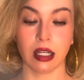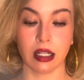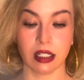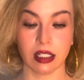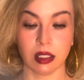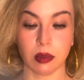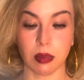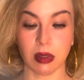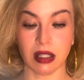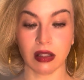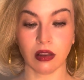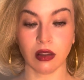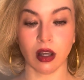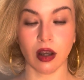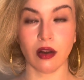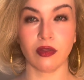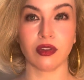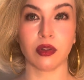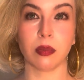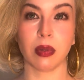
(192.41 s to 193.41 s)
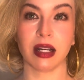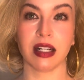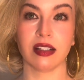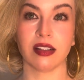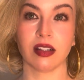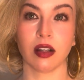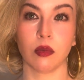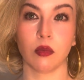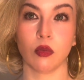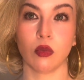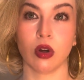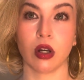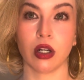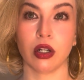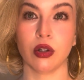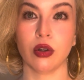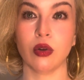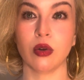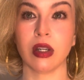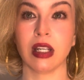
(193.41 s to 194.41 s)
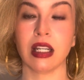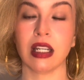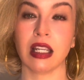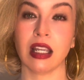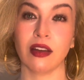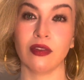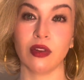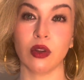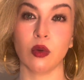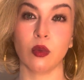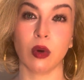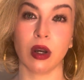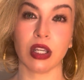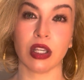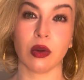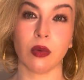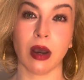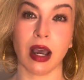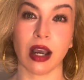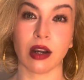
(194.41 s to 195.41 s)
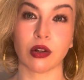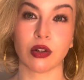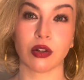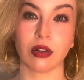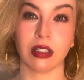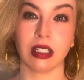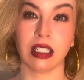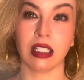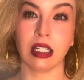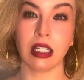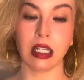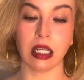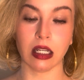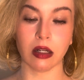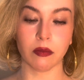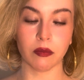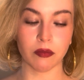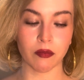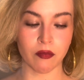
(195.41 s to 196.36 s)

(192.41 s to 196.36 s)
to be loved by someone who can give you what you actually need.